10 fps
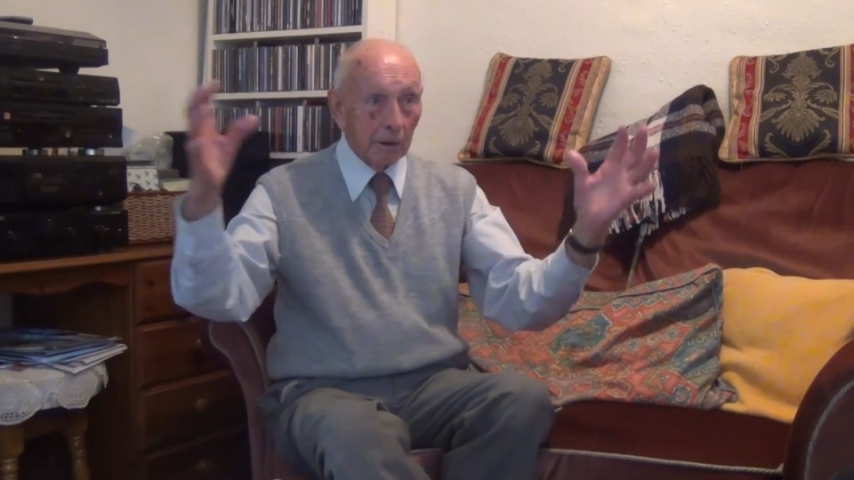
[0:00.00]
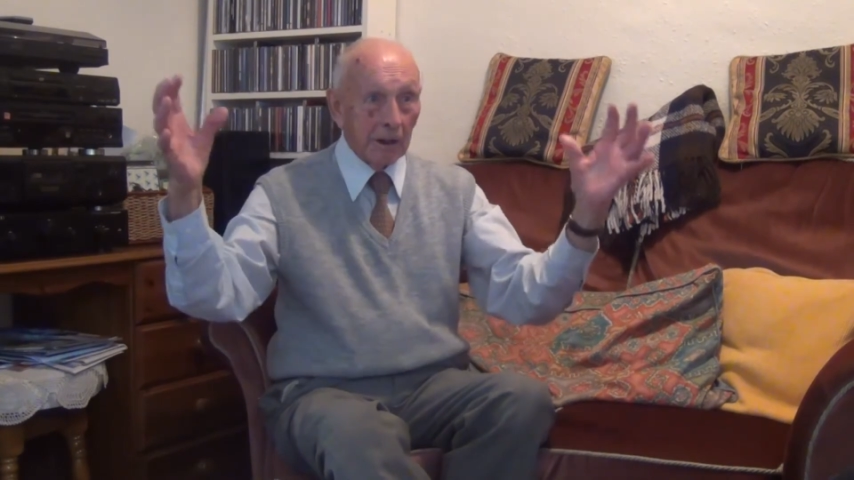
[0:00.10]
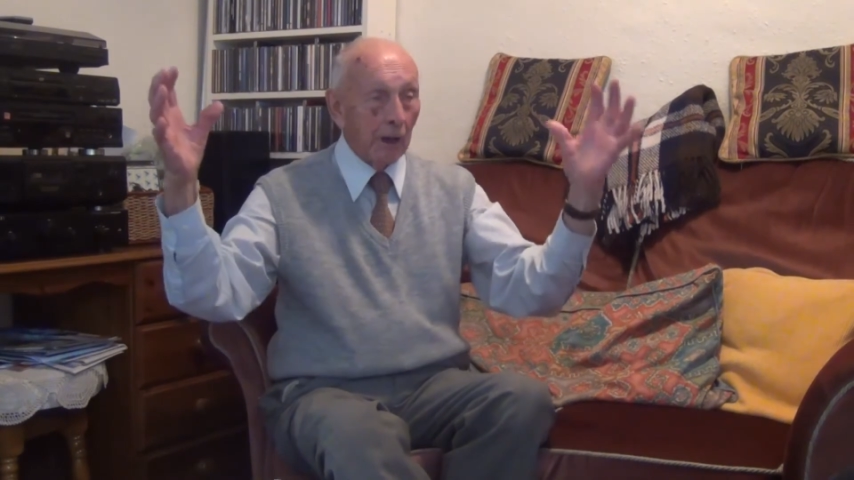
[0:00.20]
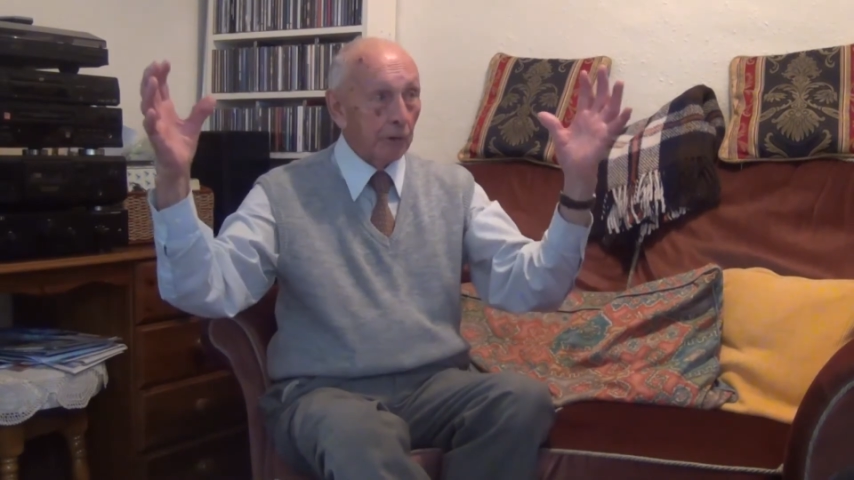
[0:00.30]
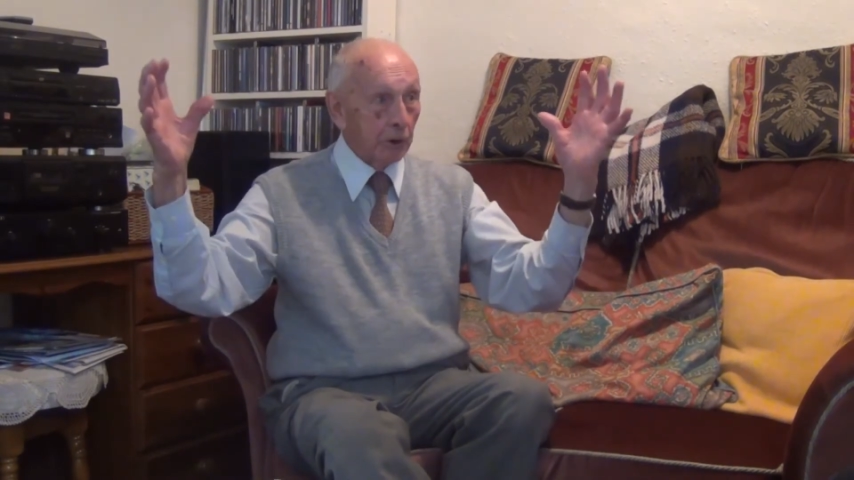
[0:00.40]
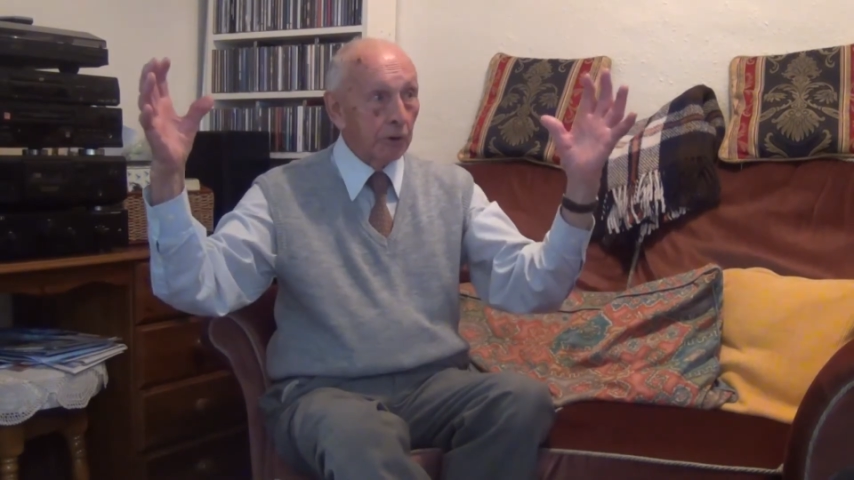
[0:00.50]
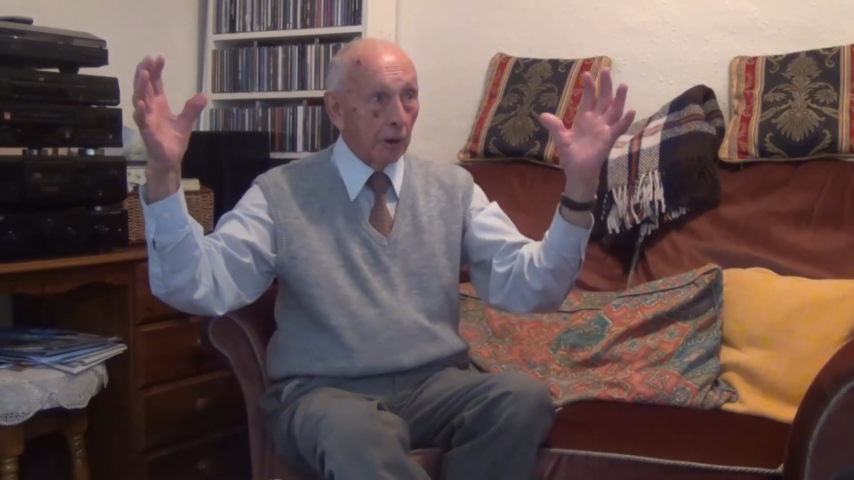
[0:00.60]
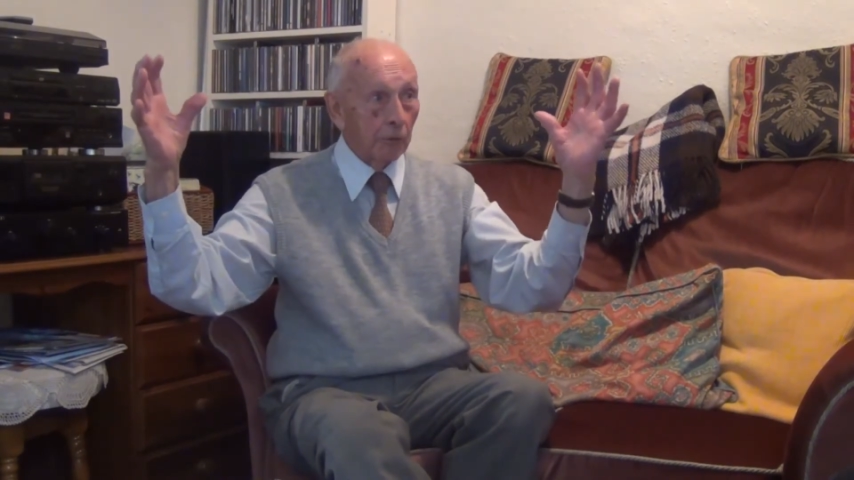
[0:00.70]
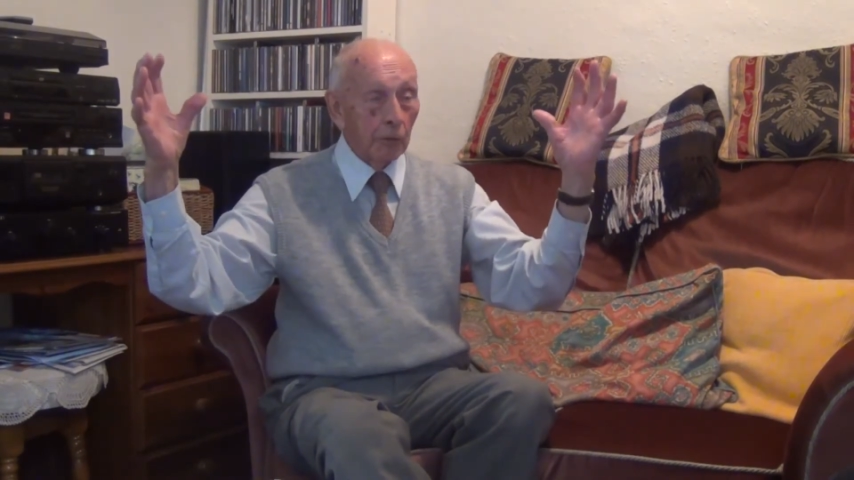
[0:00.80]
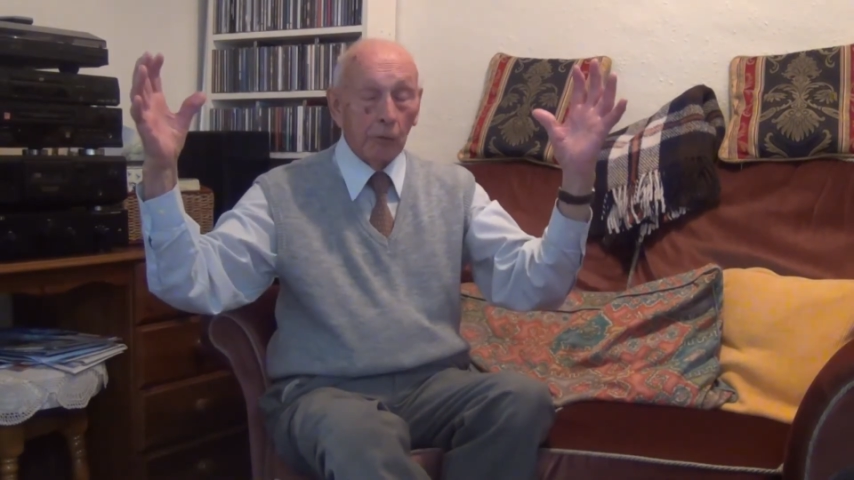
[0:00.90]
carriage
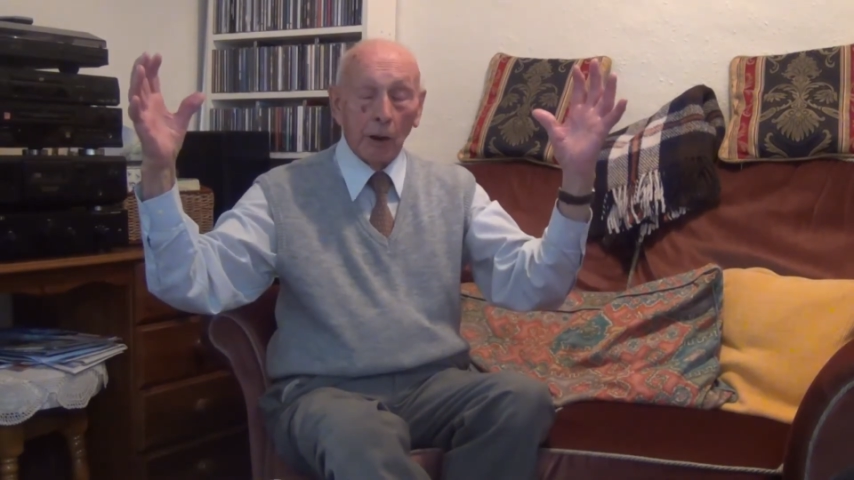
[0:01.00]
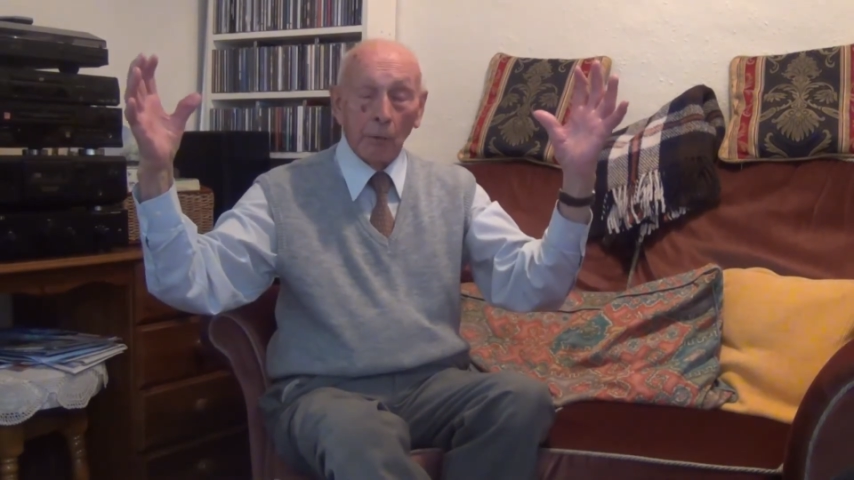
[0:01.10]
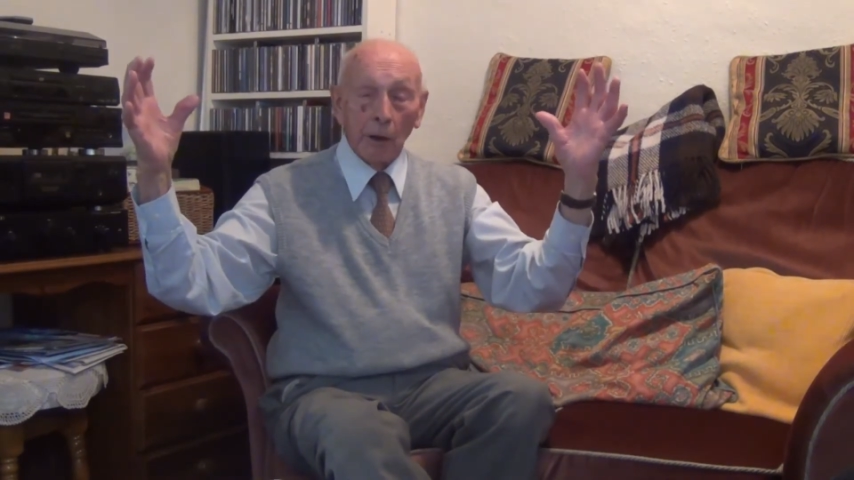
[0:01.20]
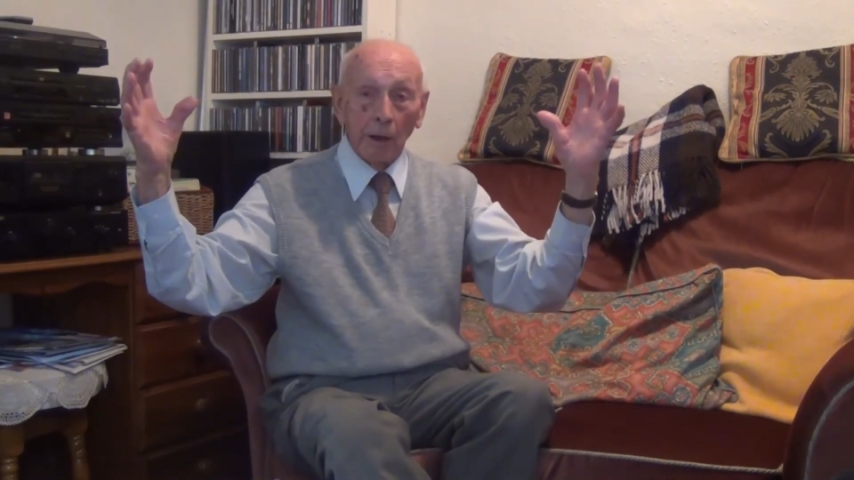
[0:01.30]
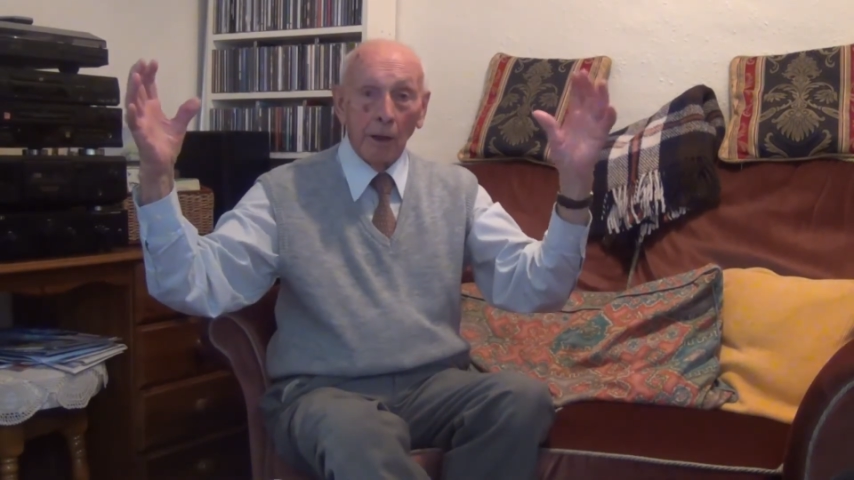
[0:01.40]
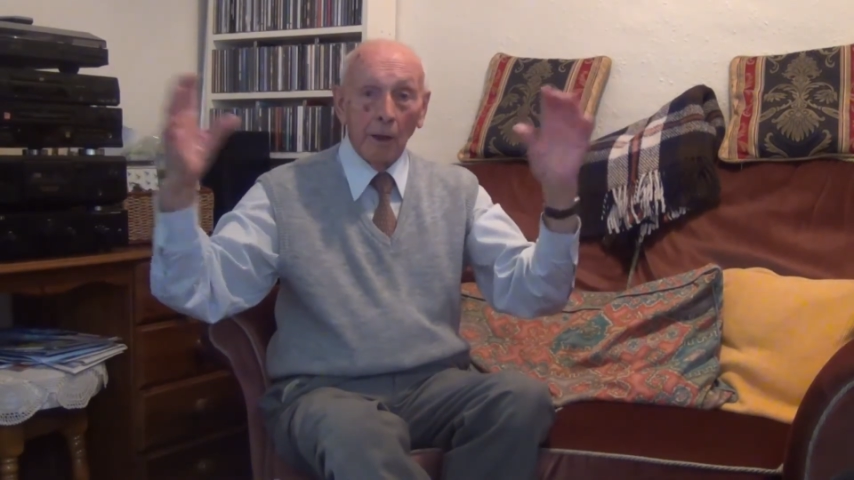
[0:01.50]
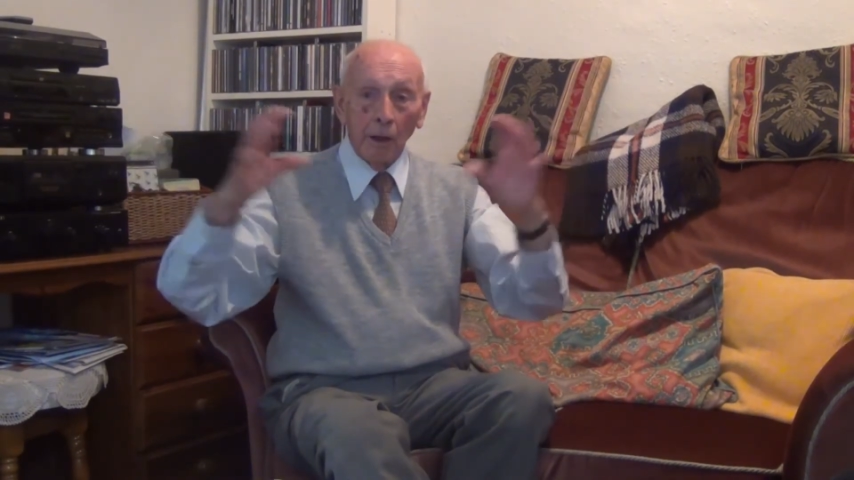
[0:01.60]
on the railway,